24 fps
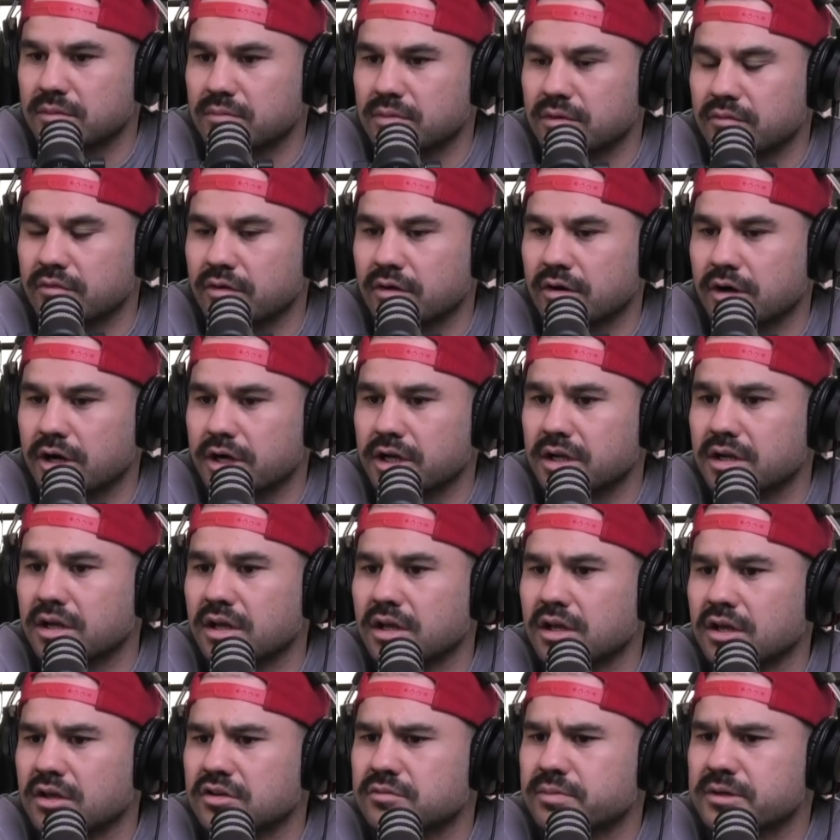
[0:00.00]
a bit of a hiding,
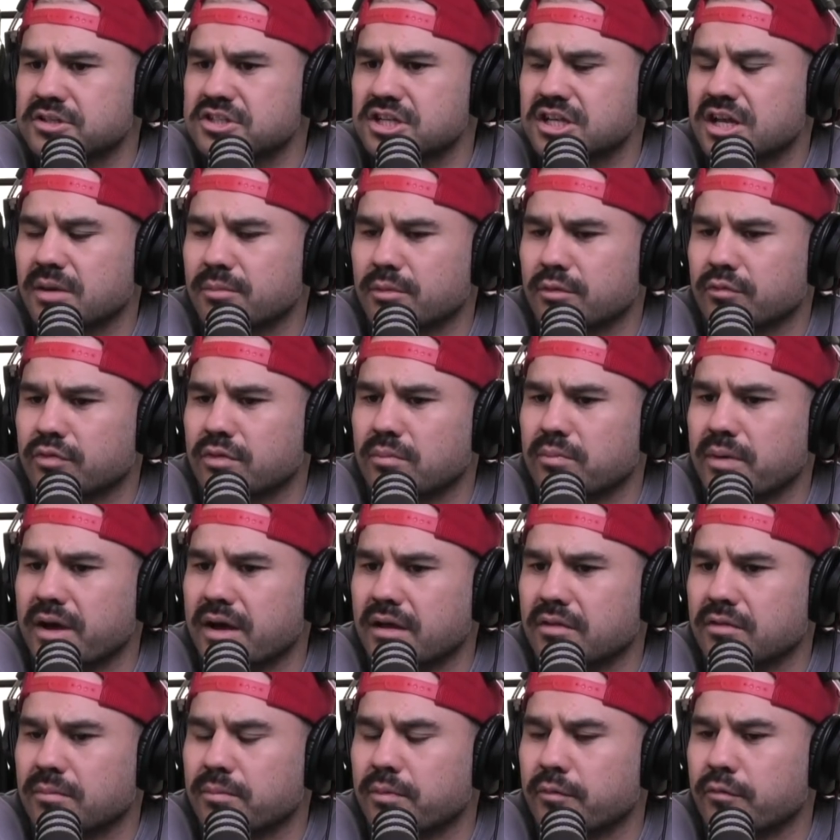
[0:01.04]
especially coming off
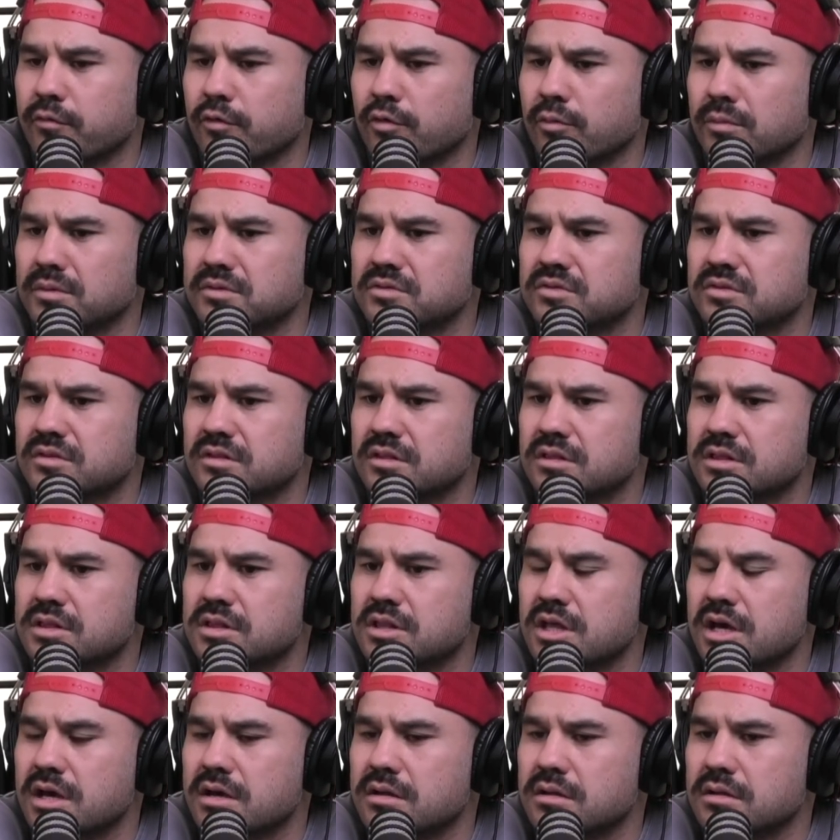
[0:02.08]
the performance
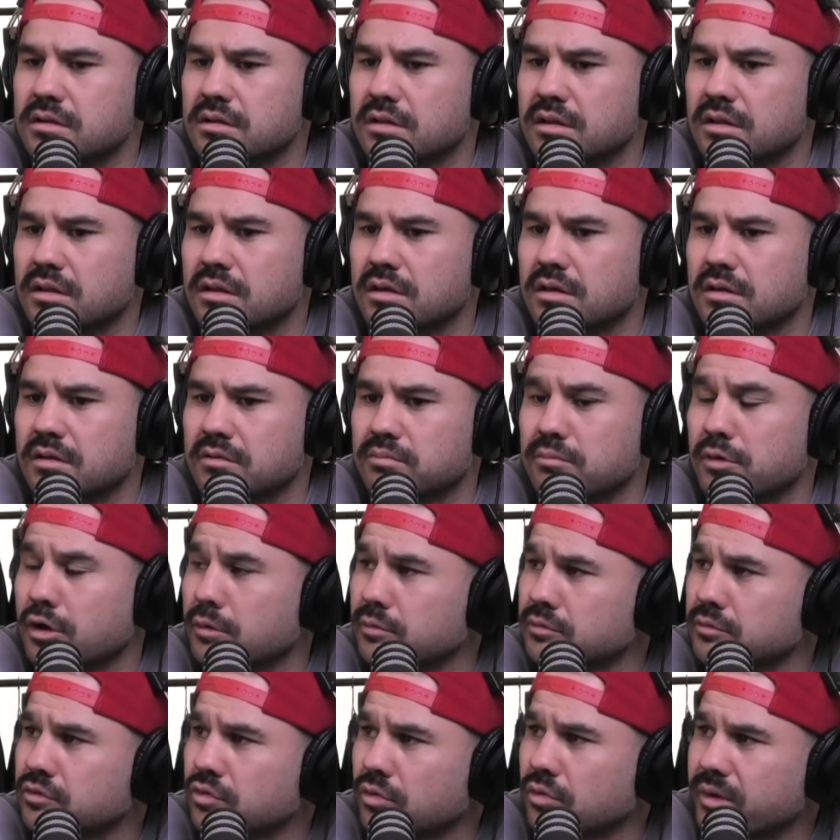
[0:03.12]
that the
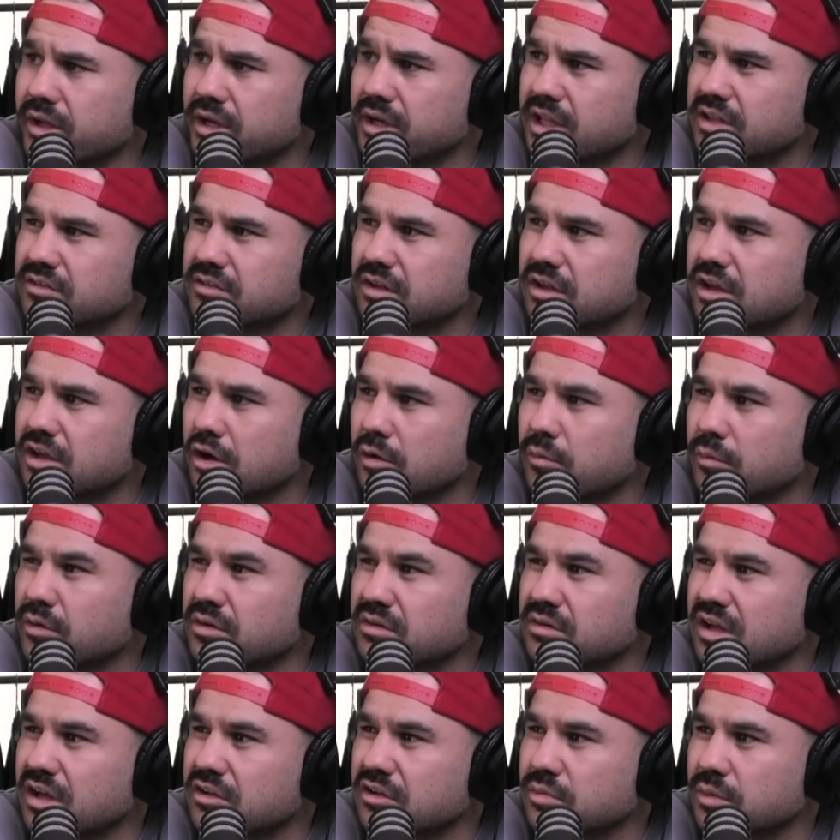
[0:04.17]
Melbourne Storm had against the Cowboys
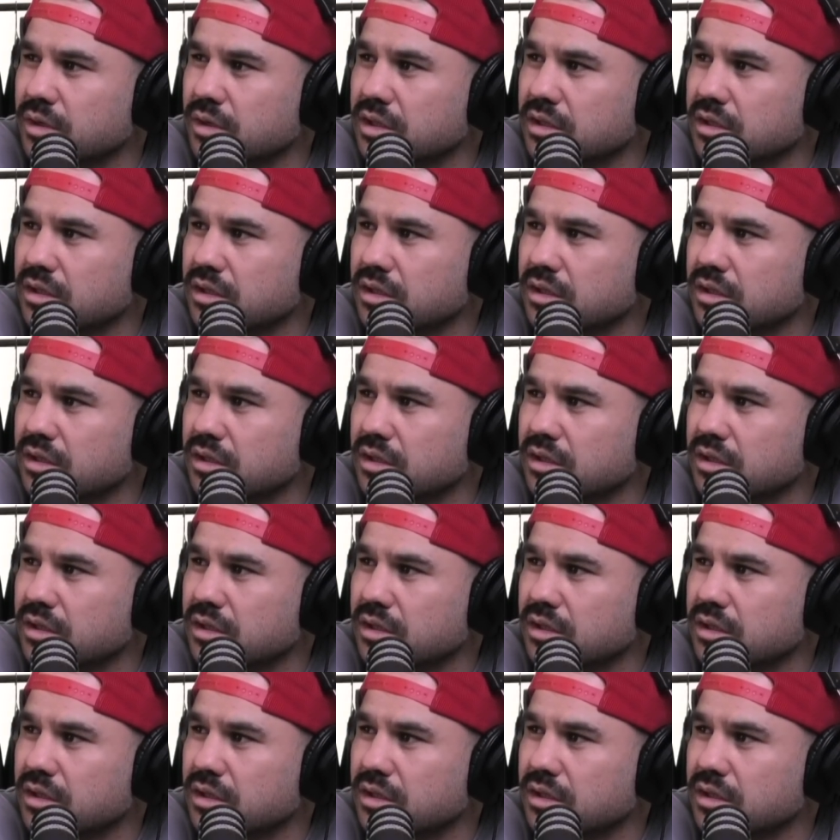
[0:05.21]
last week.